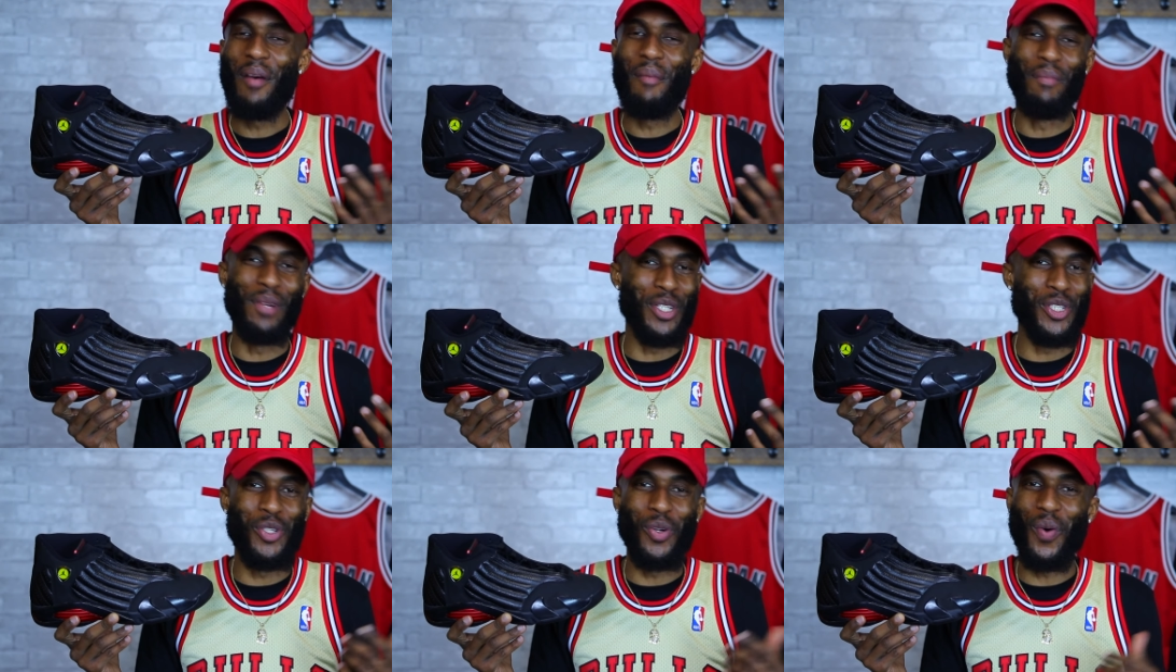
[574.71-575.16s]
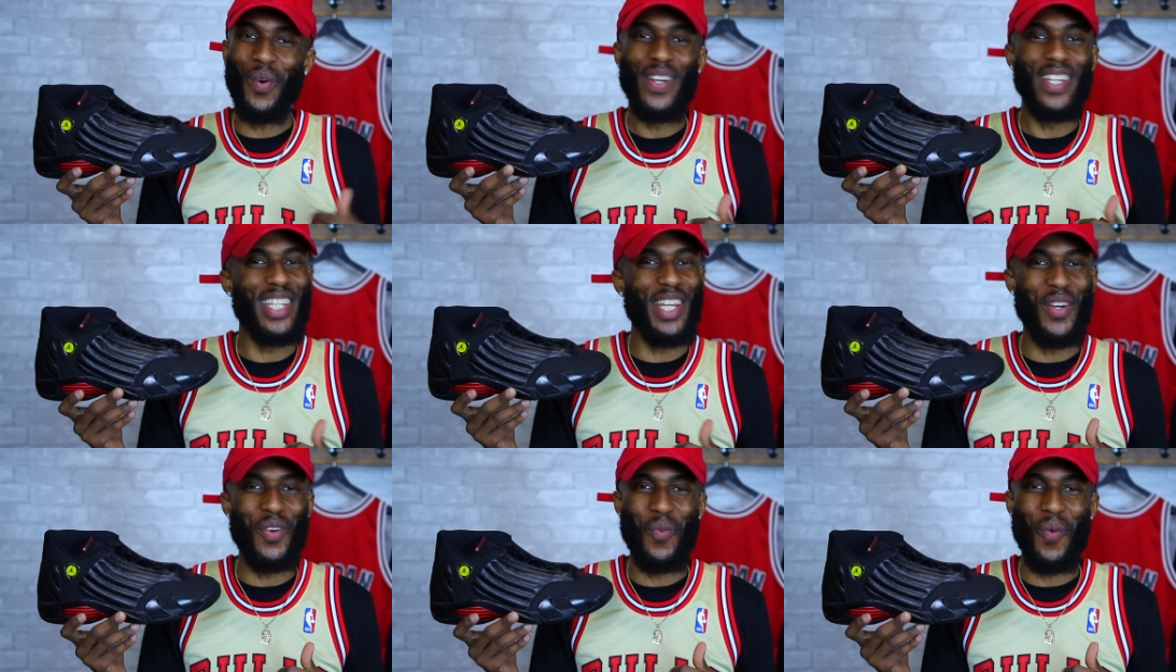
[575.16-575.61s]
but
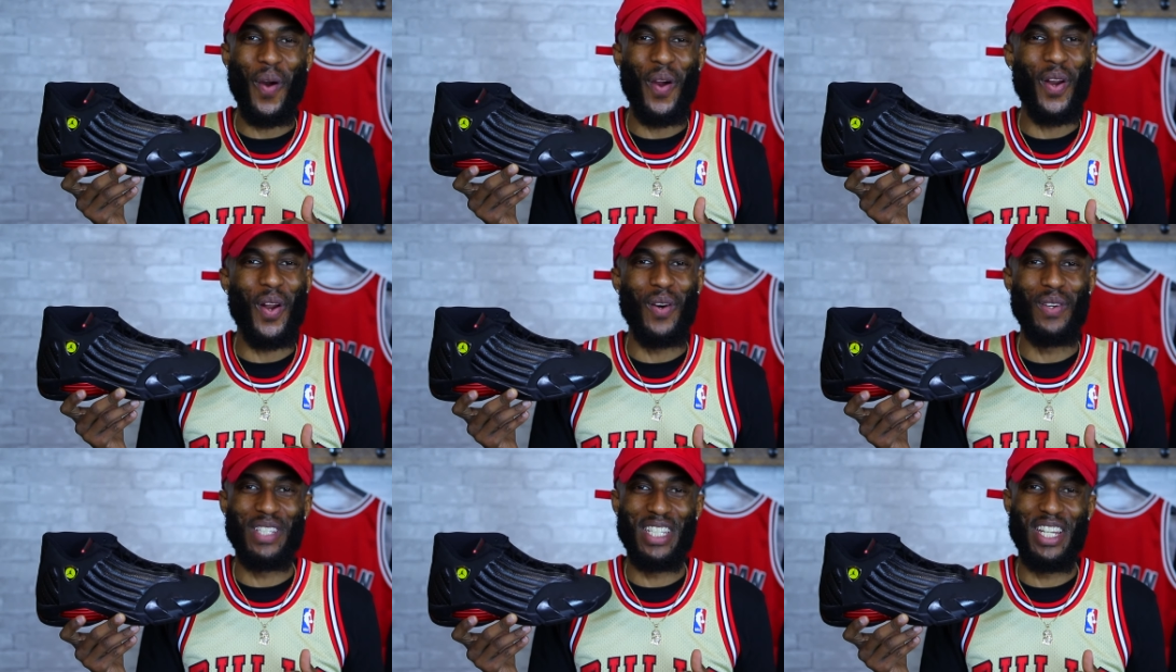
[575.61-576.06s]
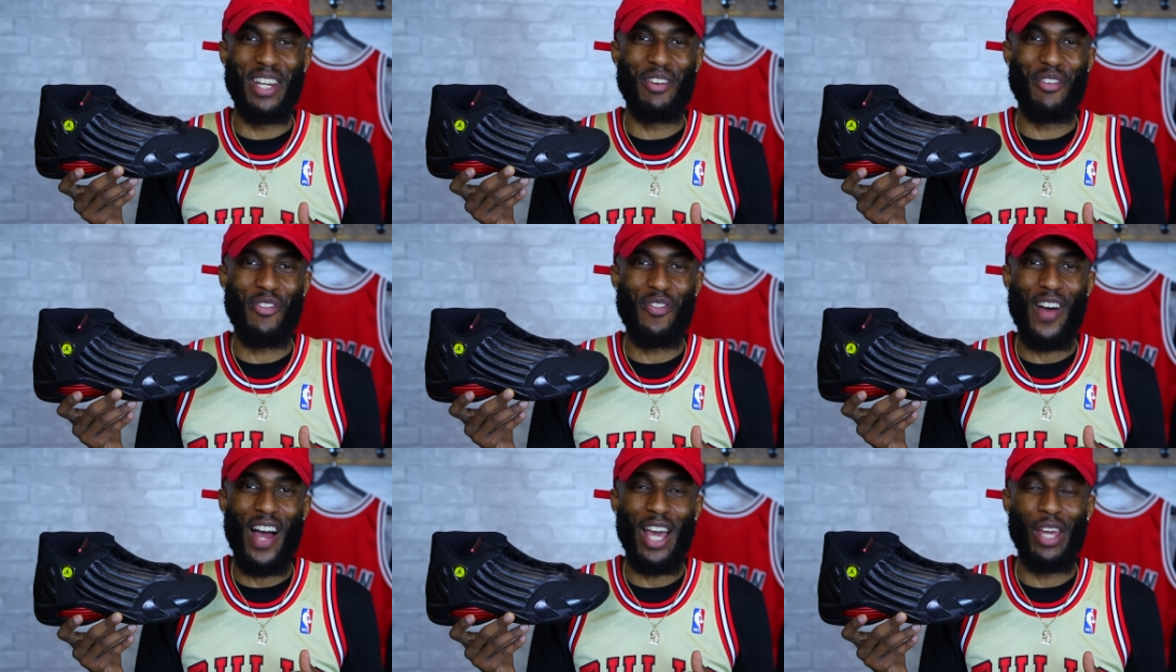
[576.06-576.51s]
Jordan didn't wear those in the
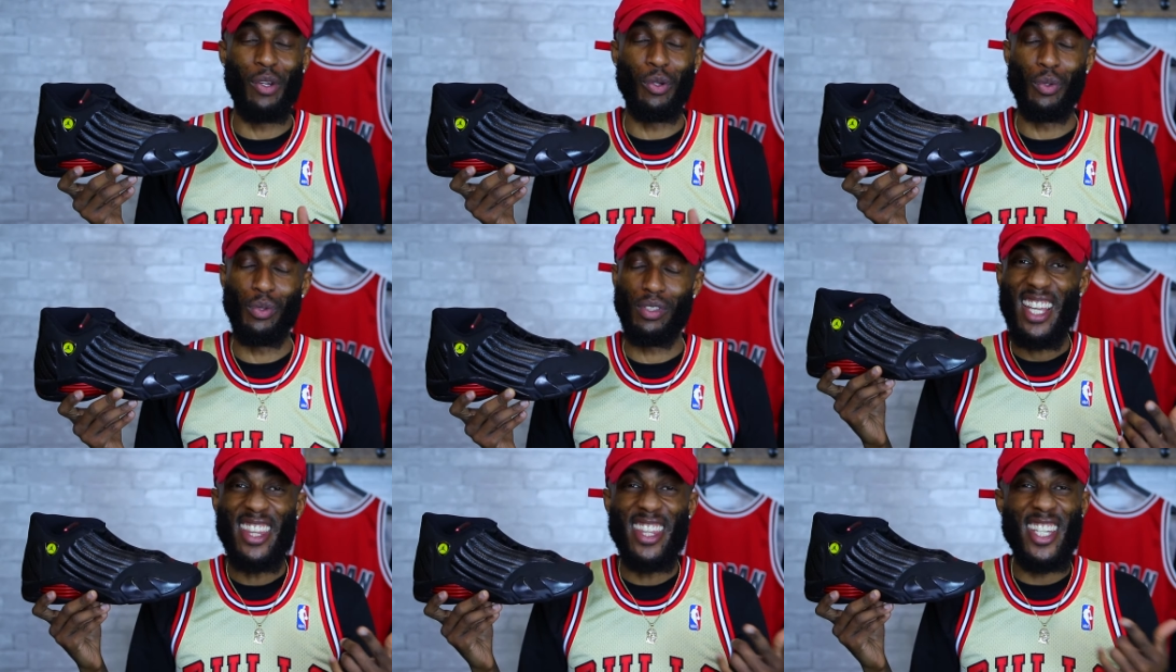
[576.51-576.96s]
finals.